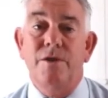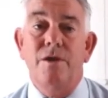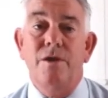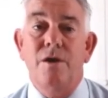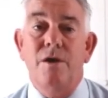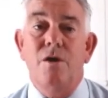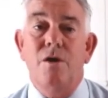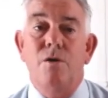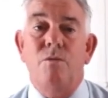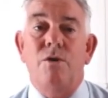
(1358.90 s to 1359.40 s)

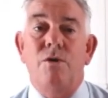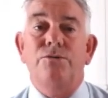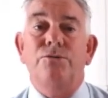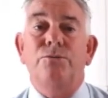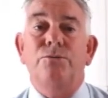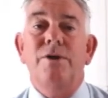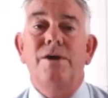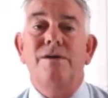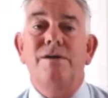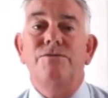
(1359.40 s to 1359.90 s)
Whilst we
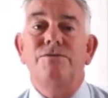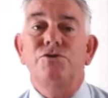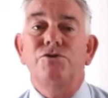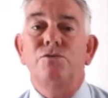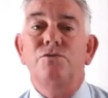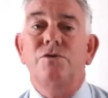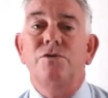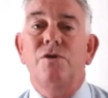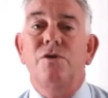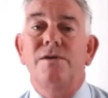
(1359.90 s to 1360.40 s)
have issued
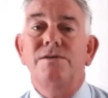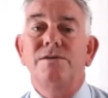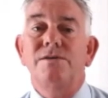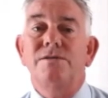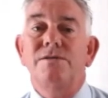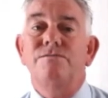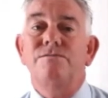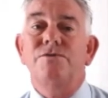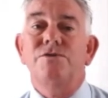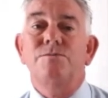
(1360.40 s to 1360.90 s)
guidance
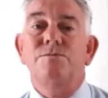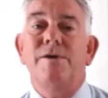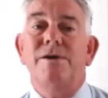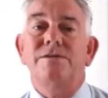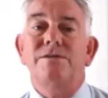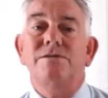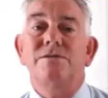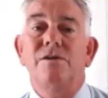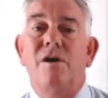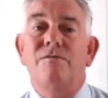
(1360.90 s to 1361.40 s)
in
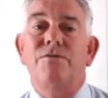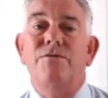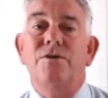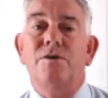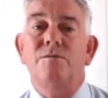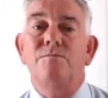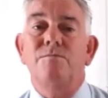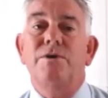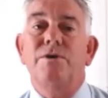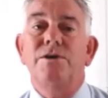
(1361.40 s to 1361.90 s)
respect of the
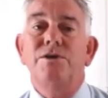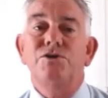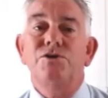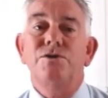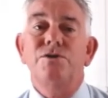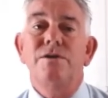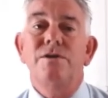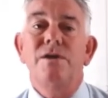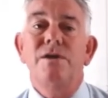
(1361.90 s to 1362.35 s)
completion